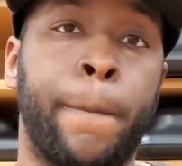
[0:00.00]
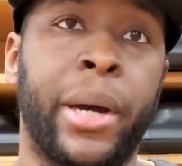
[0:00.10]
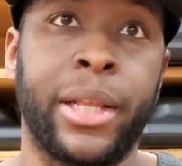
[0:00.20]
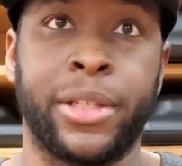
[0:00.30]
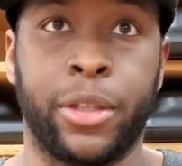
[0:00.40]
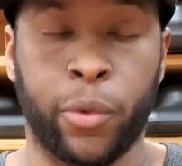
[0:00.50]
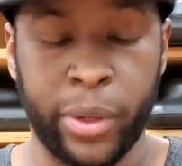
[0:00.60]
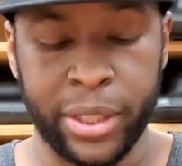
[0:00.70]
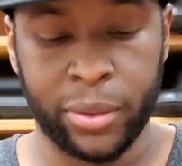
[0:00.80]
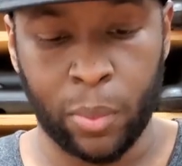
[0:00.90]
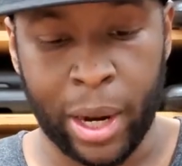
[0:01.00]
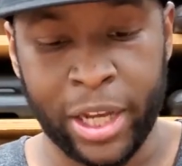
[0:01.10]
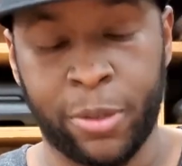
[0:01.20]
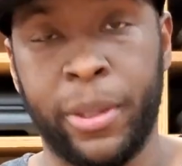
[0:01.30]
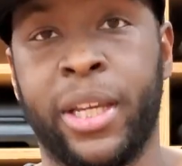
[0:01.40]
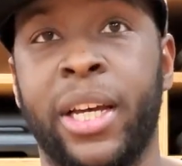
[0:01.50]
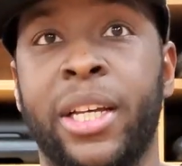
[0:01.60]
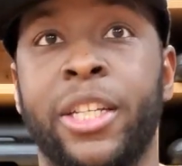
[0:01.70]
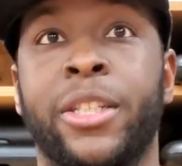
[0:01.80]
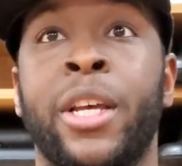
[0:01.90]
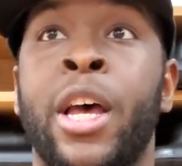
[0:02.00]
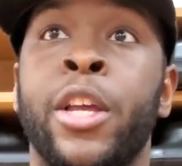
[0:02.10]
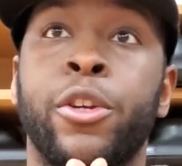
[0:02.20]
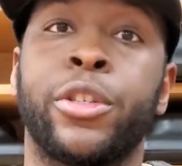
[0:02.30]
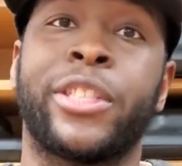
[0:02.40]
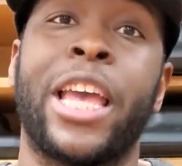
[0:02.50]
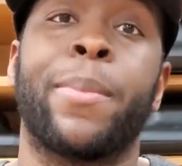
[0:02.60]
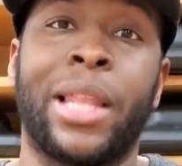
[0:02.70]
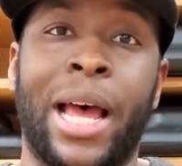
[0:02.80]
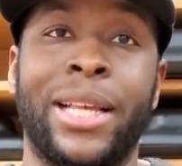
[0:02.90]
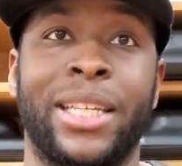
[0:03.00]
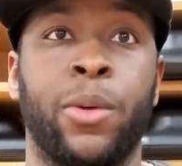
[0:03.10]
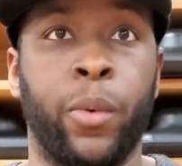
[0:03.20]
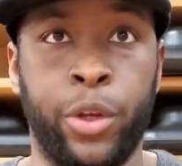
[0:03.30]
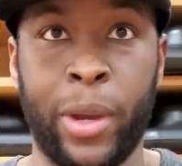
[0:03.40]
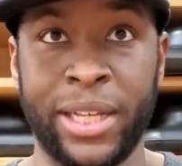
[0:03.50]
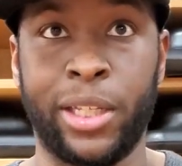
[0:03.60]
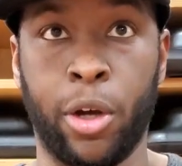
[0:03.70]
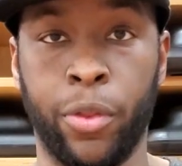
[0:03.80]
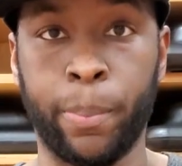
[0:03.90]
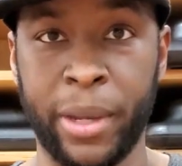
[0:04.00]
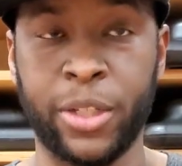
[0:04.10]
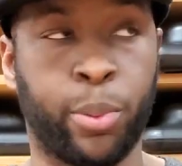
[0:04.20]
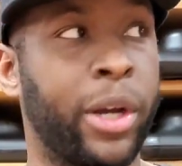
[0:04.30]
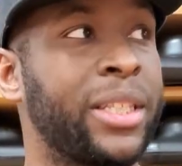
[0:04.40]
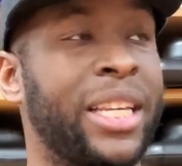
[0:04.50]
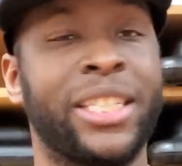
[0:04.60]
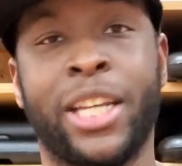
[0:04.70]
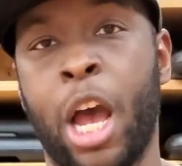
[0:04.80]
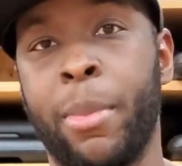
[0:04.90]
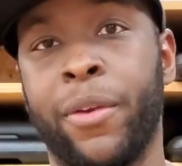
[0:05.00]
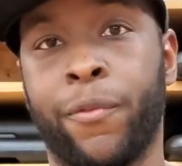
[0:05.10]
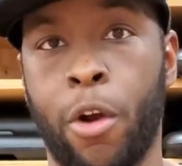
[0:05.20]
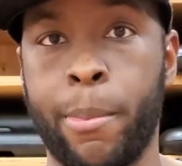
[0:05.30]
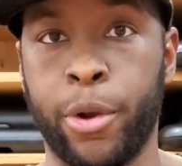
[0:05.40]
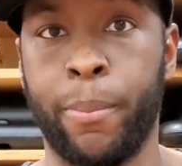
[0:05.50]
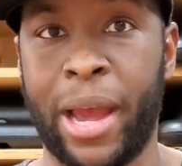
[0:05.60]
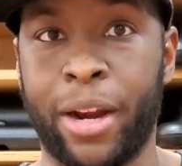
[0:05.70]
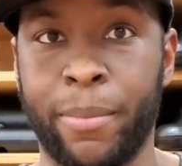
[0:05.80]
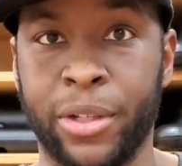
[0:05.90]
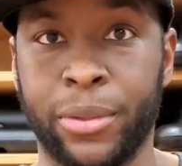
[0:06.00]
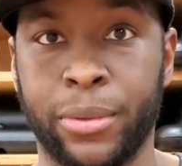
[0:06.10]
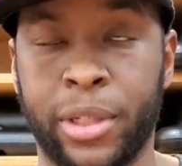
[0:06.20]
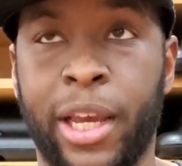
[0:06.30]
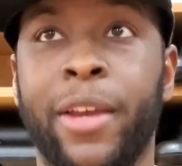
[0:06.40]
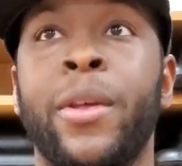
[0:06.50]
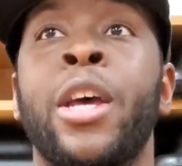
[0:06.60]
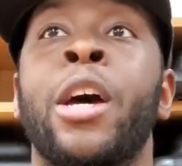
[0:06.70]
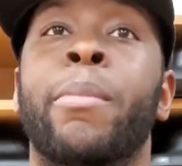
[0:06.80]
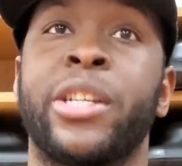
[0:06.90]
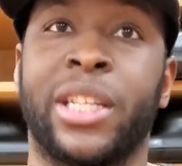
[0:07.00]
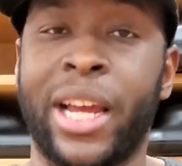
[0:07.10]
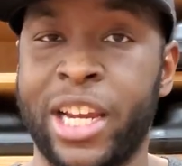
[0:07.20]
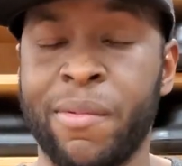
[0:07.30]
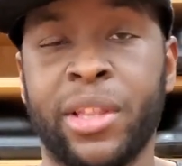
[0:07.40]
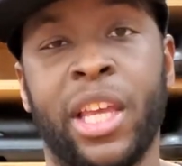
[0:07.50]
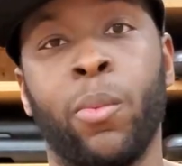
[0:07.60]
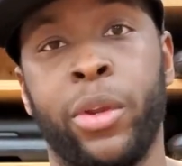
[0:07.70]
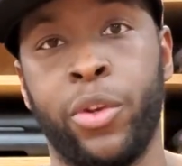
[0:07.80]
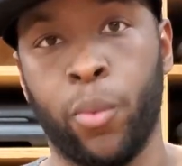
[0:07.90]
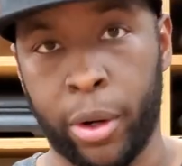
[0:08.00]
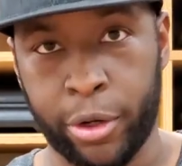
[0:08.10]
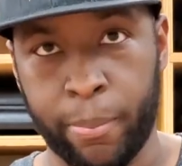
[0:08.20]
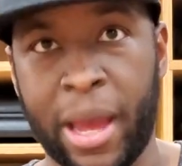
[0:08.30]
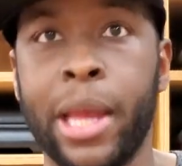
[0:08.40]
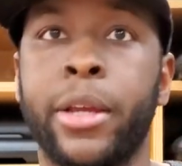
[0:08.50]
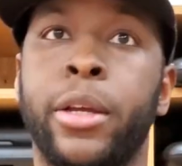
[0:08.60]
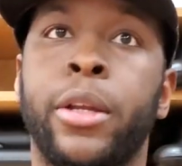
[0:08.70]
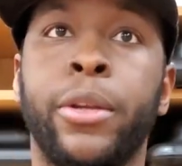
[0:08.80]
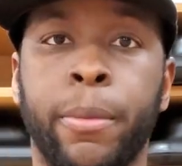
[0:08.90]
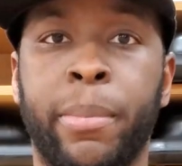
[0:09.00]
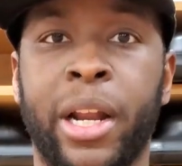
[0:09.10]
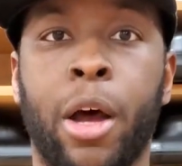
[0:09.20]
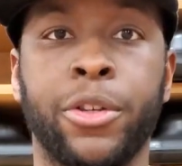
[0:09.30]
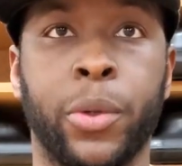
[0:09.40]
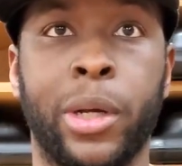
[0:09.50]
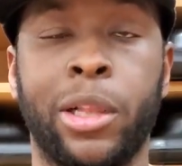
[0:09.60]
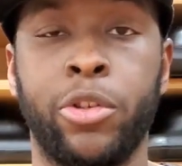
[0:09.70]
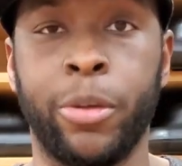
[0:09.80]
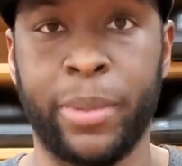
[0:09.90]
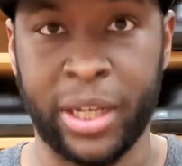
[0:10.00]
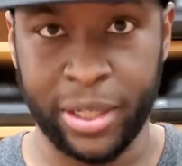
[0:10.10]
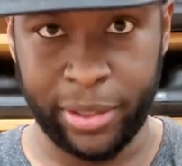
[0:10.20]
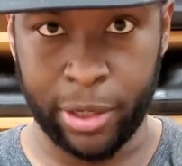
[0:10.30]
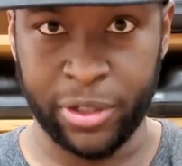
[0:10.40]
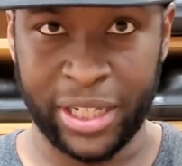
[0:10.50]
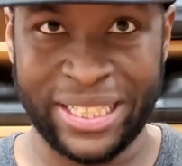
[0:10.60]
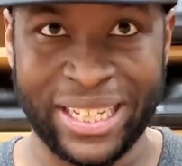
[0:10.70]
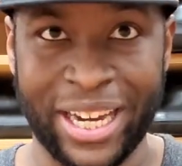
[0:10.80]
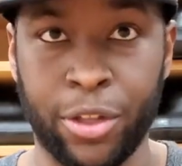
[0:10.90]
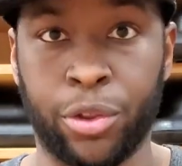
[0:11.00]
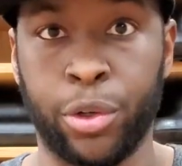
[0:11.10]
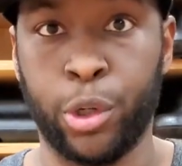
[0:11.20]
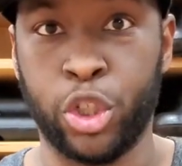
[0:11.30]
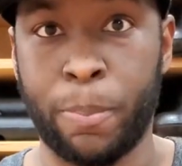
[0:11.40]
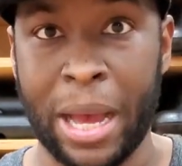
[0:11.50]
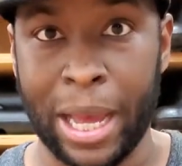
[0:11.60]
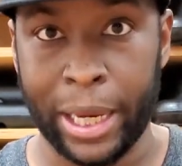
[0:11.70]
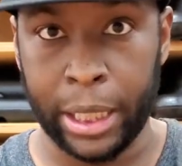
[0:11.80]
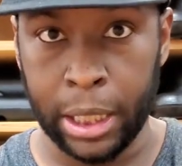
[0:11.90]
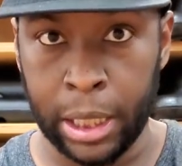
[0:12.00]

but the reason why is because you're stabilizing when you actually on the bench press is coming from your back muscles, okay? But just like everything, when you work your back, your butt also included because they're synced together through your spine,